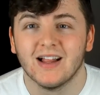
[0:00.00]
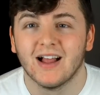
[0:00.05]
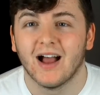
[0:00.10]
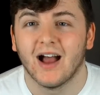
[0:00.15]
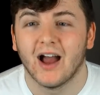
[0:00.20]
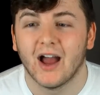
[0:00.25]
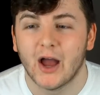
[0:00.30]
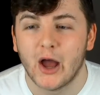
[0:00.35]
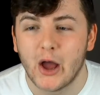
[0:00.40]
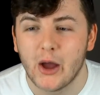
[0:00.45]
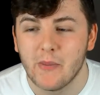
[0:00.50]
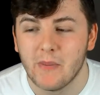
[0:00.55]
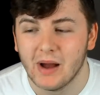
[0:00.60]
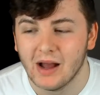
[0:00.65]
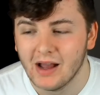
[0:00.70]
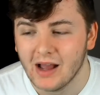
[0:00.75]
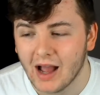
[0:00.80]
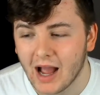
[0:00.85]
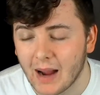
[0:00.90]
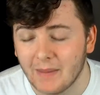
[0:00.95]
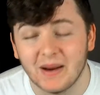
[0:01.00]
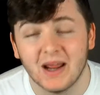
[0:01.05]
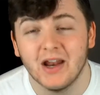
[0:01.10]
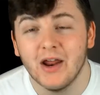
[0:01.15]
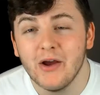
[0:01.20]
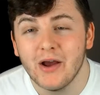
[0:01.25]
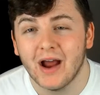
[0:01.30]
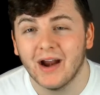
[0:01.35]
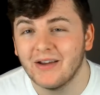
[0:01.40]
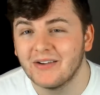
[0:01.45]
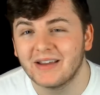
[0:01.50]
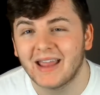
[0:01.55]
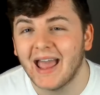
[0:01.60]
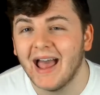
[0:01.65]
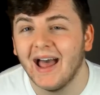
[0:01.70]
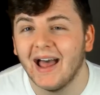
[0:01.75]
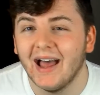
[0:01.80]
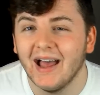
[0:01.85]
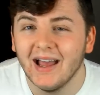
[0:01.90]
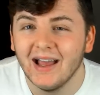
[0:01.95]
I mean, I don't
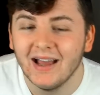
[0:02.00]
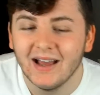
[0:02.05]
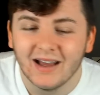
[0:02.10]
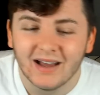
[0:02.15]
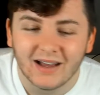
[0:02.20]
care.